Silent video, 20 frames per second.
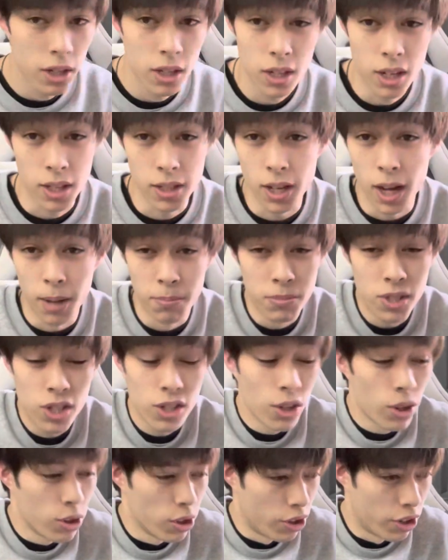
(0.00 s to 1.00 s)
I'm
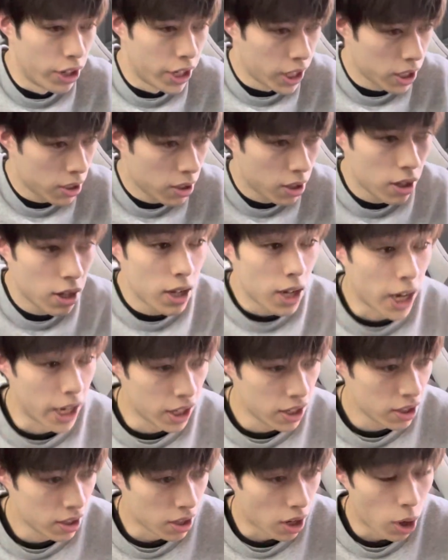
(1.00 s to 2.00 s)
still learning.
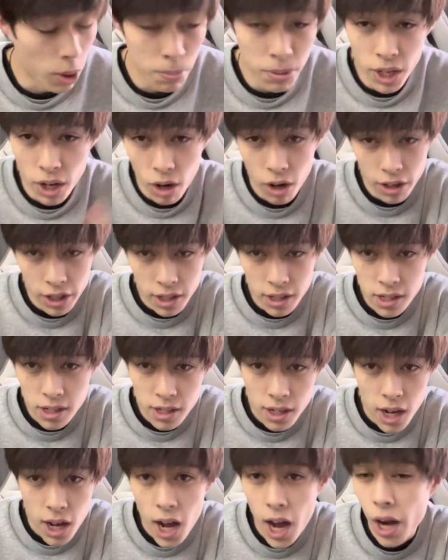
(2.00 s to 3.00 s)
I'll be honest,
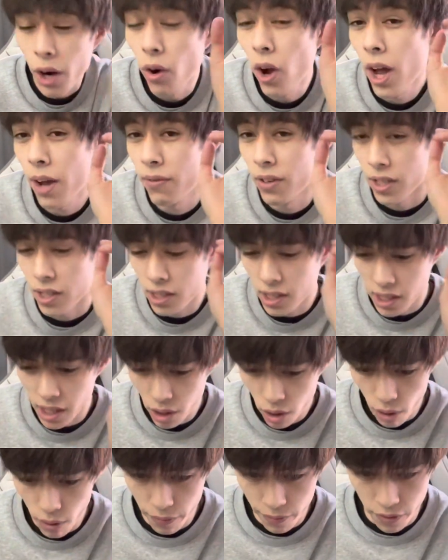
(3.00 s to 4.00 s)
I don't have a
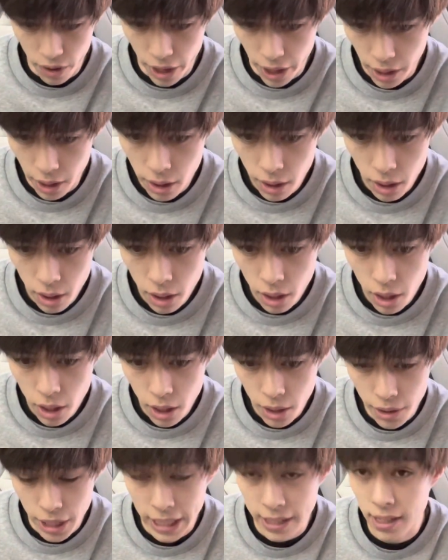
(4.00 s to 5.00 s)
single friend
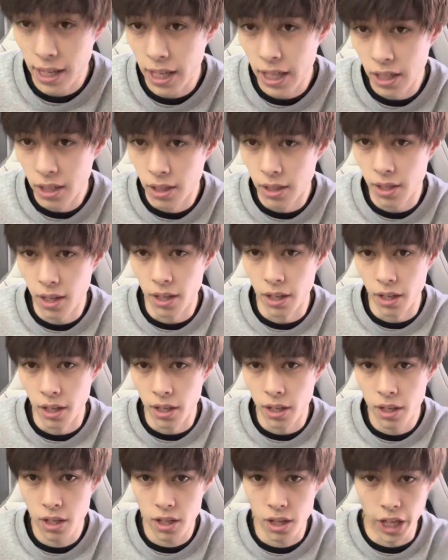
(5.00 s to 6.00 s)
that's into
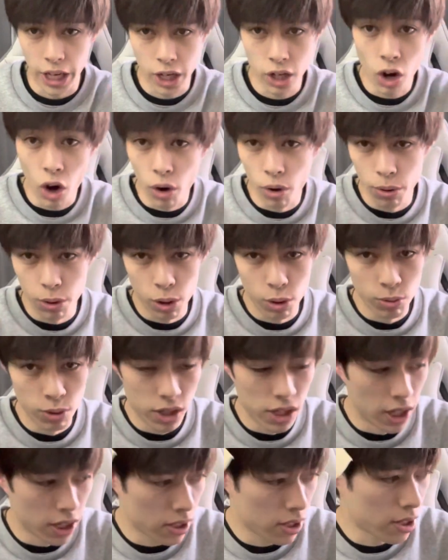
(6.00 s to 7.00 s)
like car
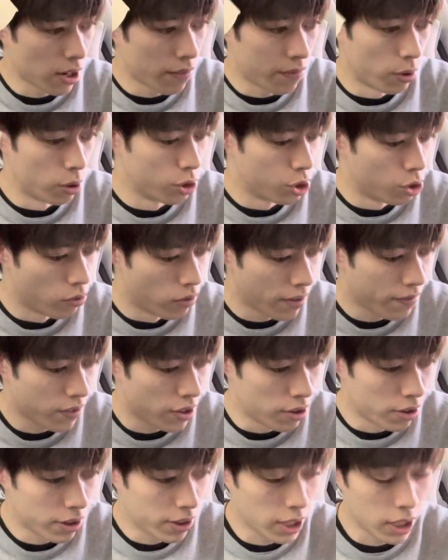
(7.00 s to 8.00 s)
enthusiast stuff or drifting
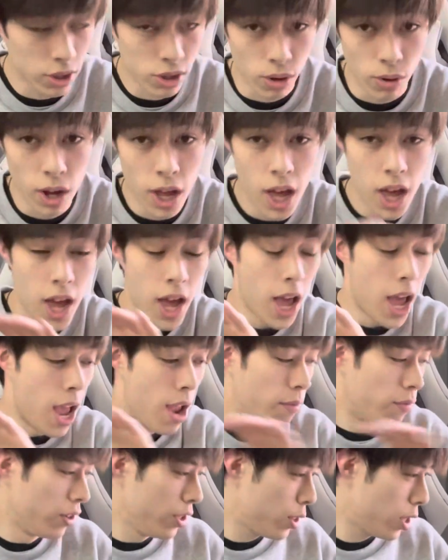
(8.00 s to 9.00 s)
or anything. So
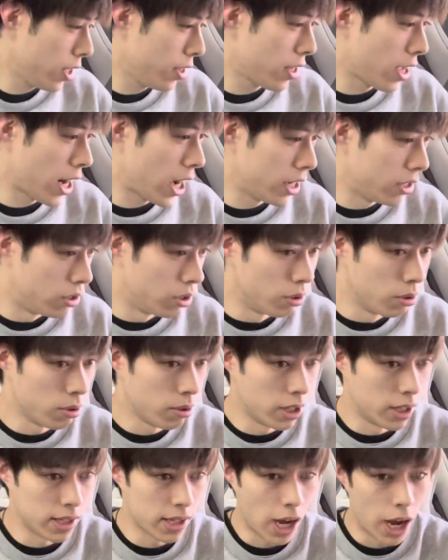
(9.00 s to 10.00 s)
everything that I do
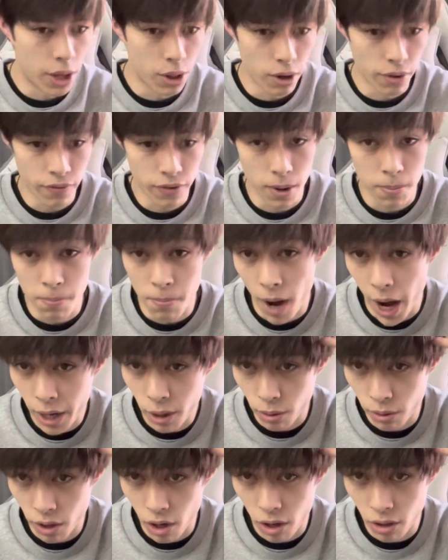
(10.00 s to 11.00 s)
is either from my
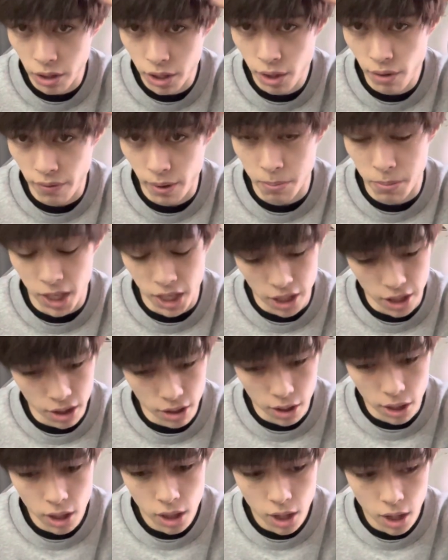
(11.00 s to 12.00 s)
own knowledge from in
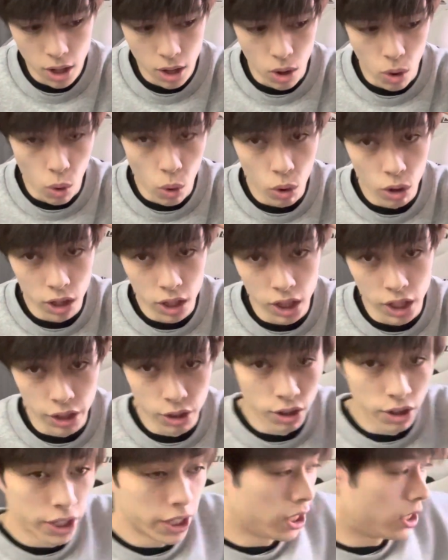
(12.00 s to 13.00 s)
here or
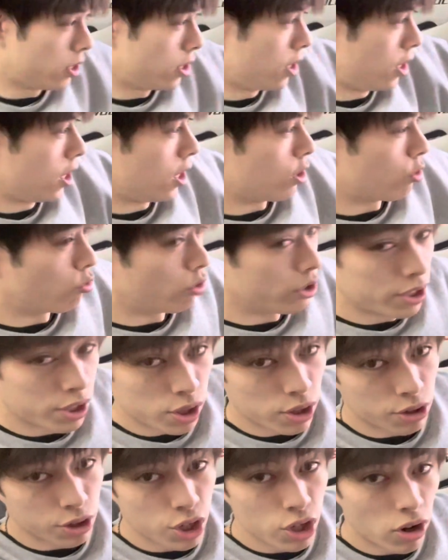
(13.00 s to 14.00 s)
literally
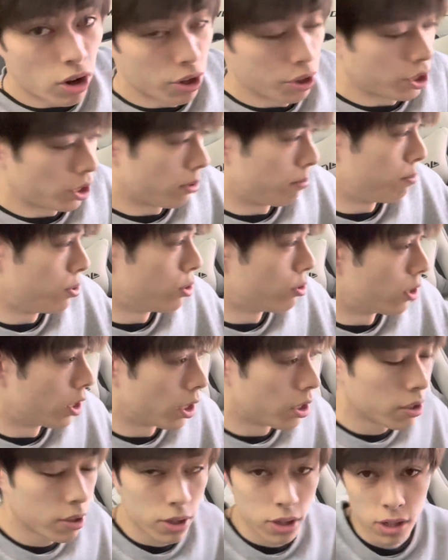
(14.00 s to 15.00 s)
research on the computer.
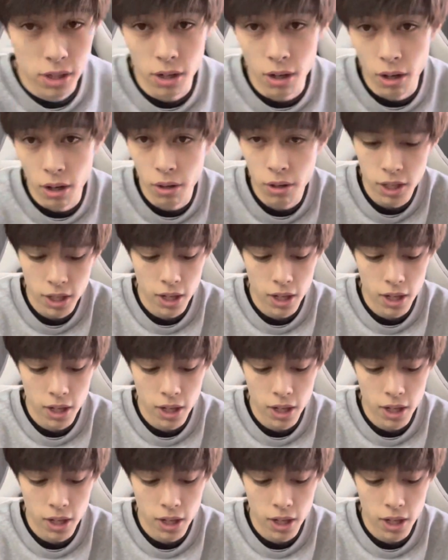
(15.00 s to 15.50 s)
So